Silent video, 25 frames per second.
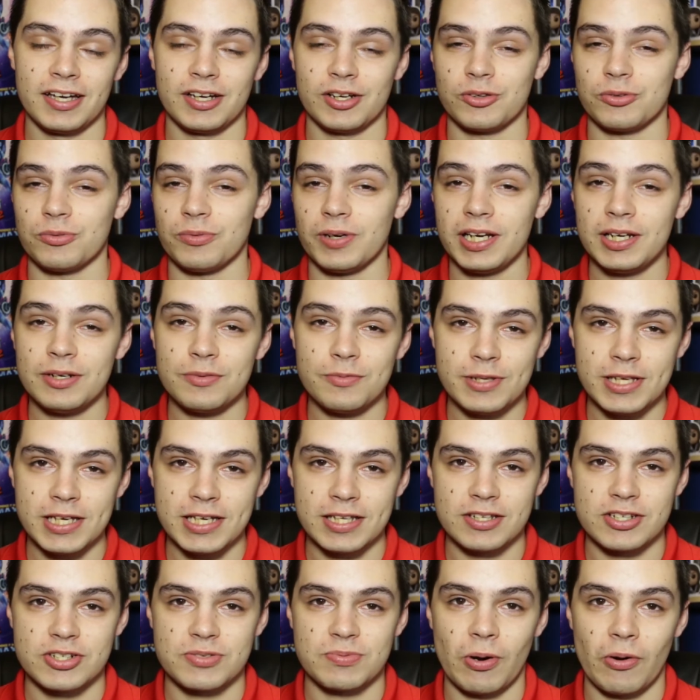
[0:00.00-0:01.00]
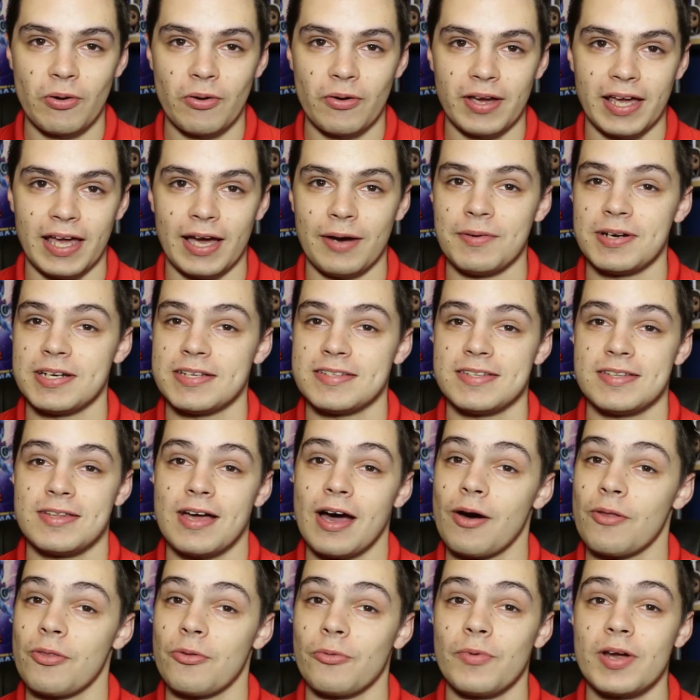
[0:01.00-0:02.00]
Great week in the Schmoedown. Can't wait to see
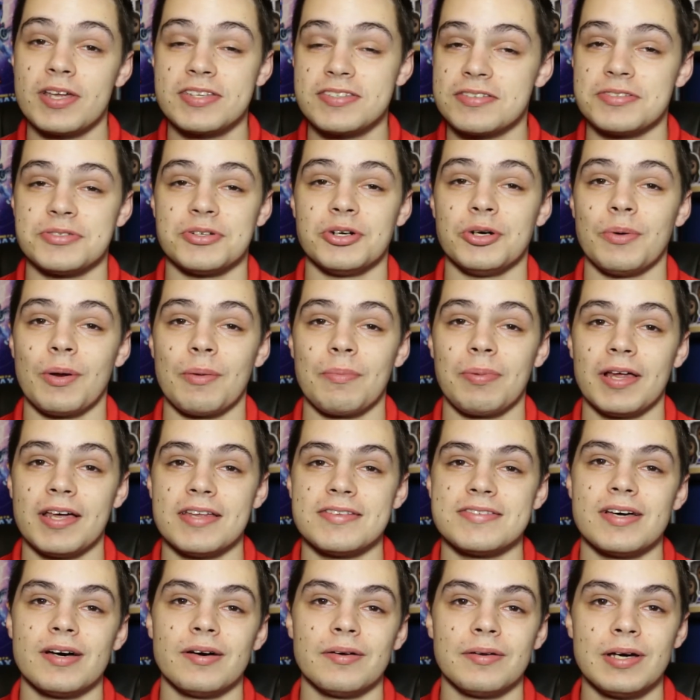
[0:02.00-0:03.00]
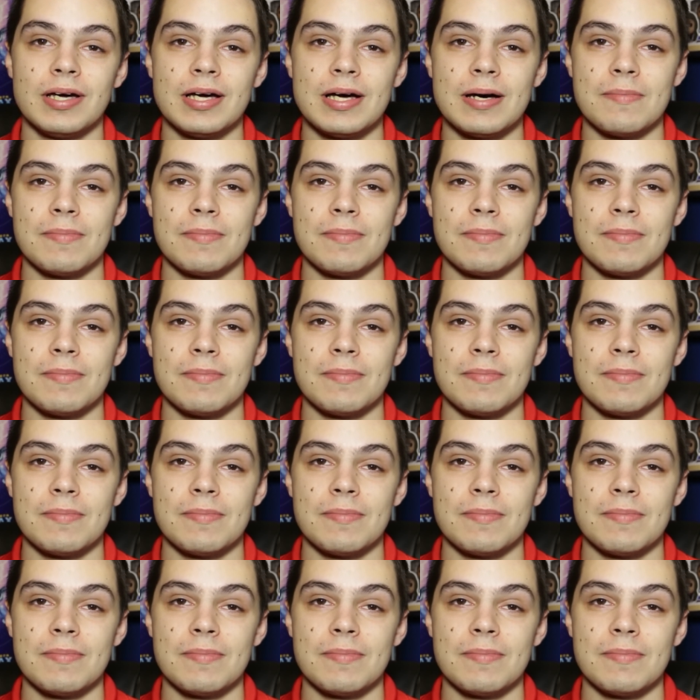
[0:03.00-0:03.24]
how the rest of the tournament plays out.